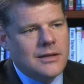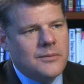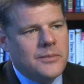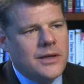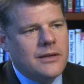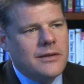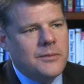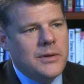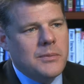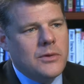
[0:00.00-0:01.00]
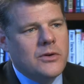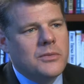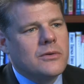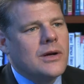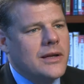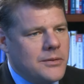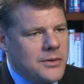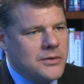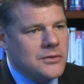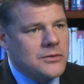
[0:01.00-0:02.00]
but the people who have been running the
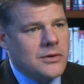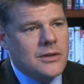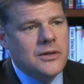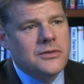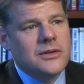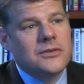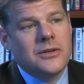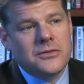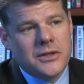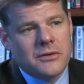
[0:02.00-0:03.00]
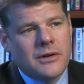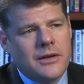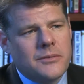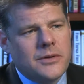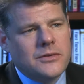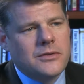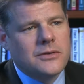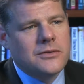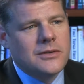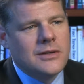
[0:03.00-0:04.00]
business, or at least assisting in running the
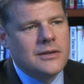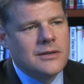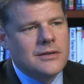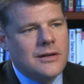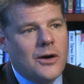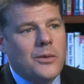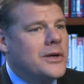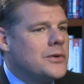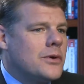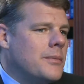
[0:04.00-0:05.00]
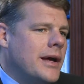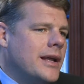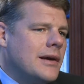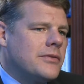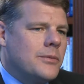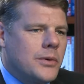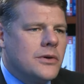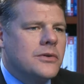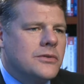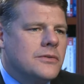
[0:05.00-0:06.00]
business, are willing to remain after the
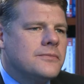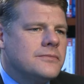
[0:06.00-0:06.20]
purchase.